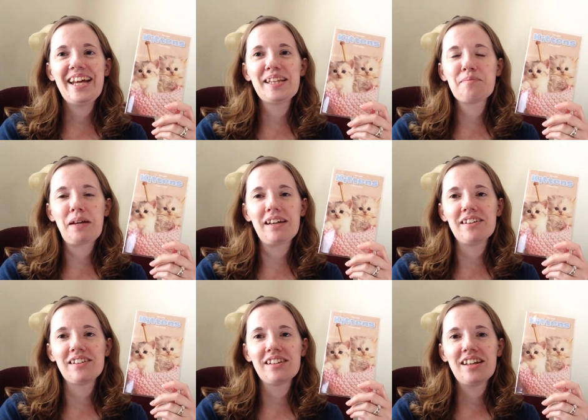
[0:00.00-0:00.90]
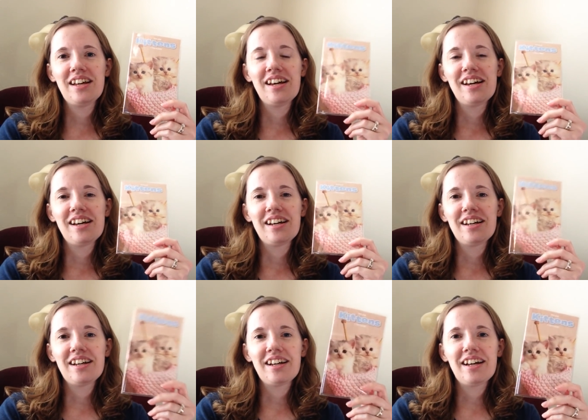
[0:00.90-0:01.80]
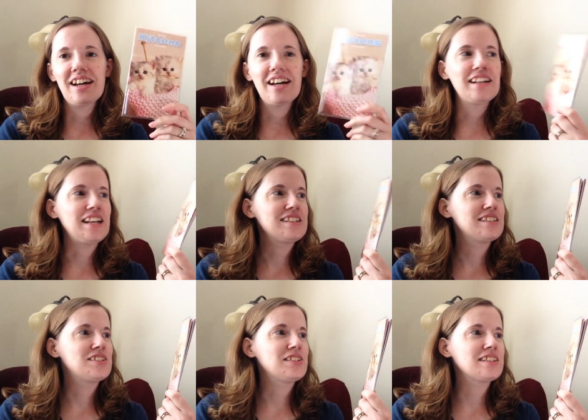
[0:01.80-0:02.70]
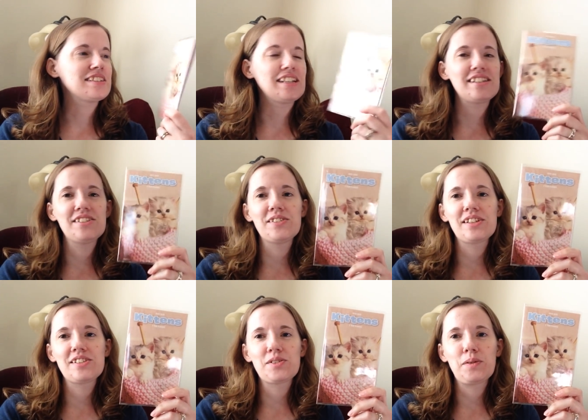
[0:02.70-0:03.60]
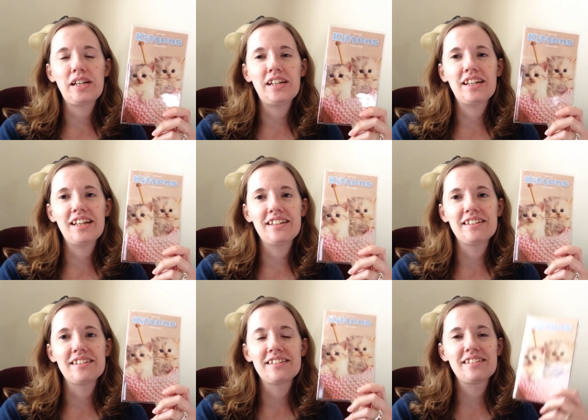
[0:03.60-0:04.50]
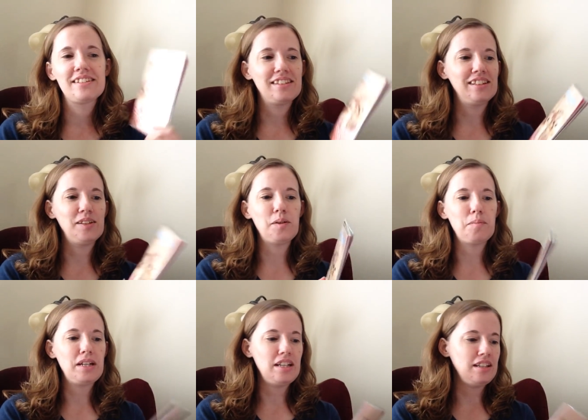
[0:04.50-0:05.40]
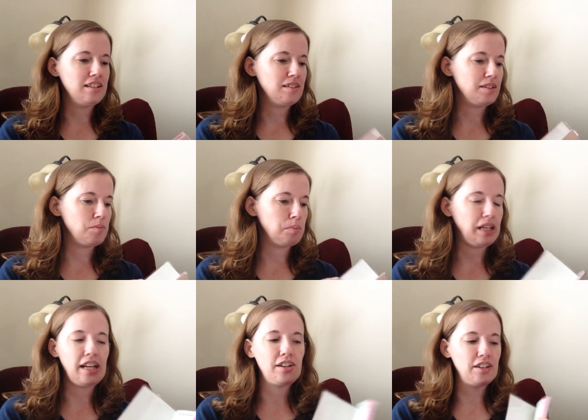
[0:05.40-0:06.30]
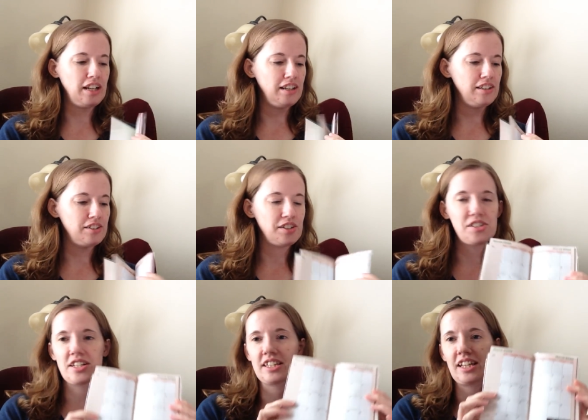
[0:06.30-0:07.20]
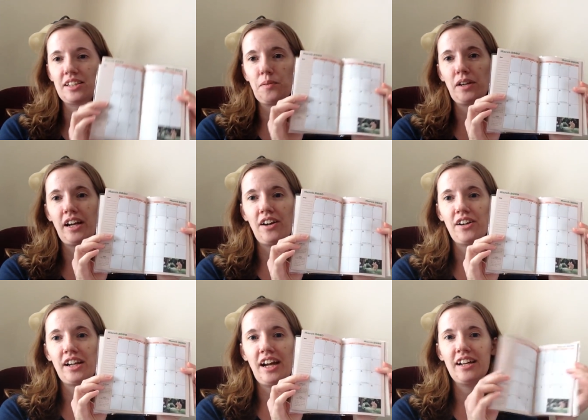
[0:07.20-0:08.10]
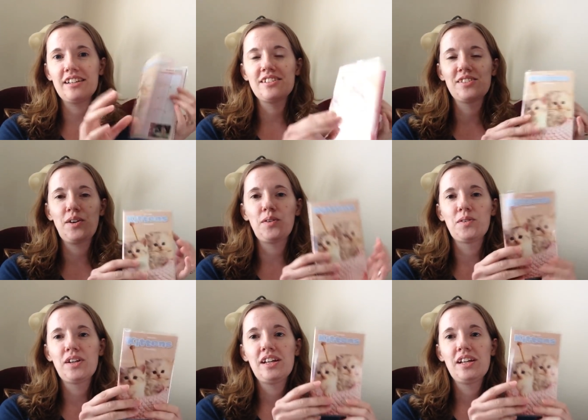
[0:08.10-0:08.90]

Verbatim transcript: in the mail, a 2019 2020 kittens little mini planner calendar, just like the one I already had. So